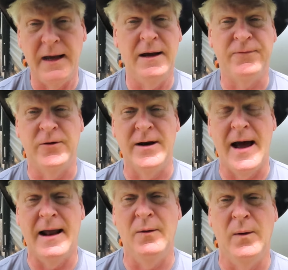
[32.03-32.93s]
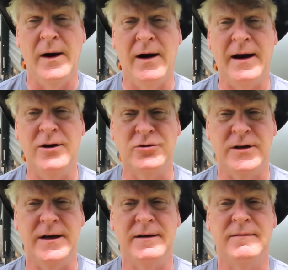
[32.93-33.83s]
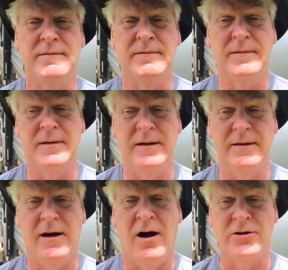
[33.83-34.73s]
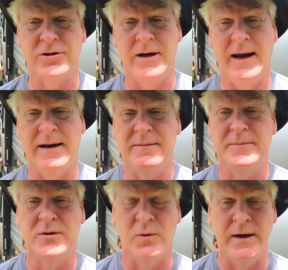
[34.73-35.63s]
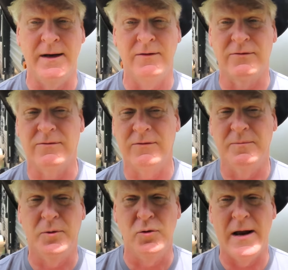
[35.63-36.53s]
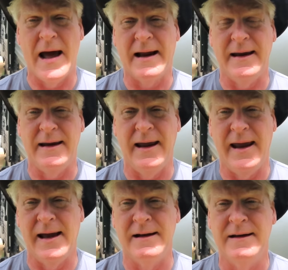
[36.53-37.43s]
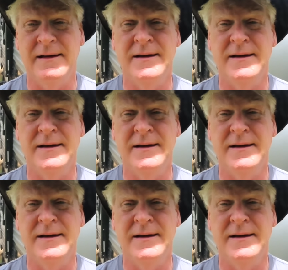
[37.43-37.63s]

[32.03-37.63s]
if you're not aware, I usually alternate between boondocking and